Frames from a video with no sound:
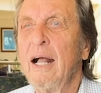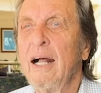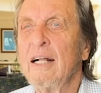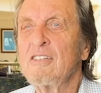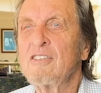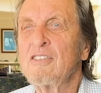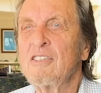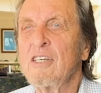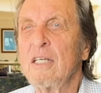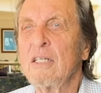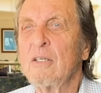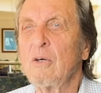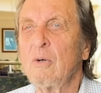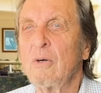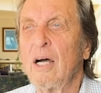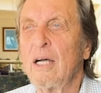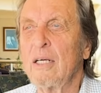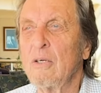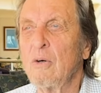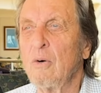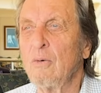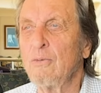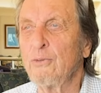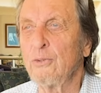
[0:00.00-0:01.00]
and said, all
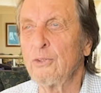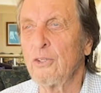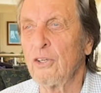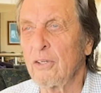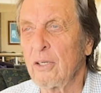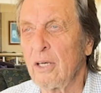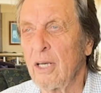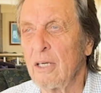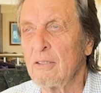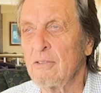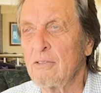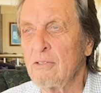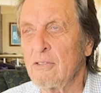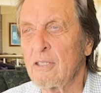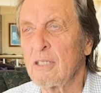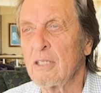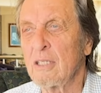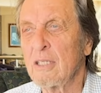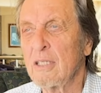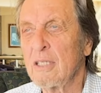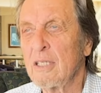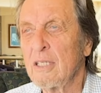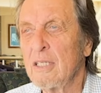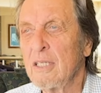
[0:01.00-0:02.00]
right, off with your clothes.